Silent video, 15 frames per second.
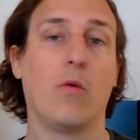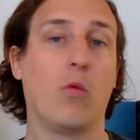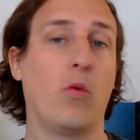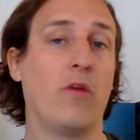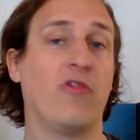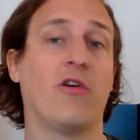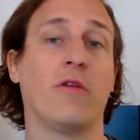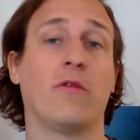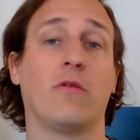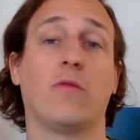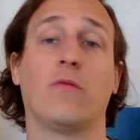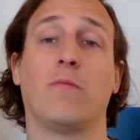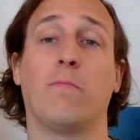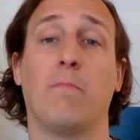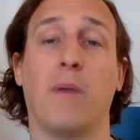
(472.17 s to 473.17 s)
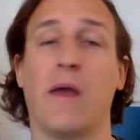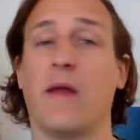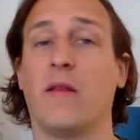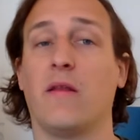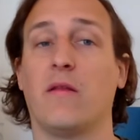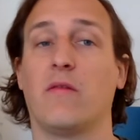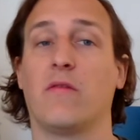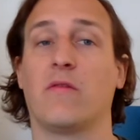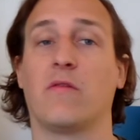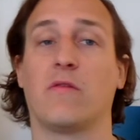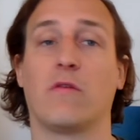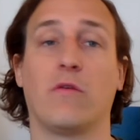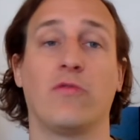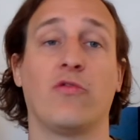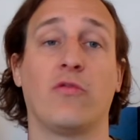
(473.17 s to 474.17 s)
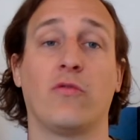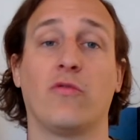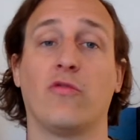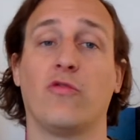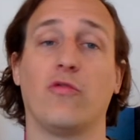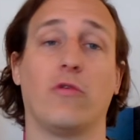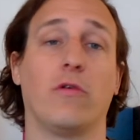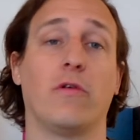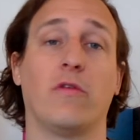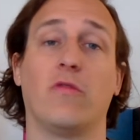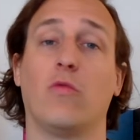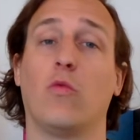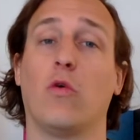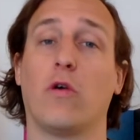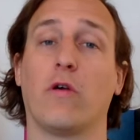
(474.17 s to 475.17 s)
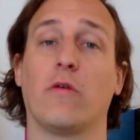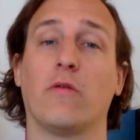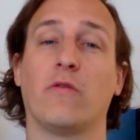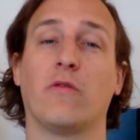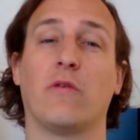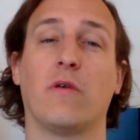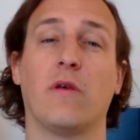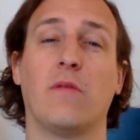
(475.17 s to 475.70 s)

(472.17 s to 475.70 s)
Witch hunters, bandits, soldiers, druids, warriors,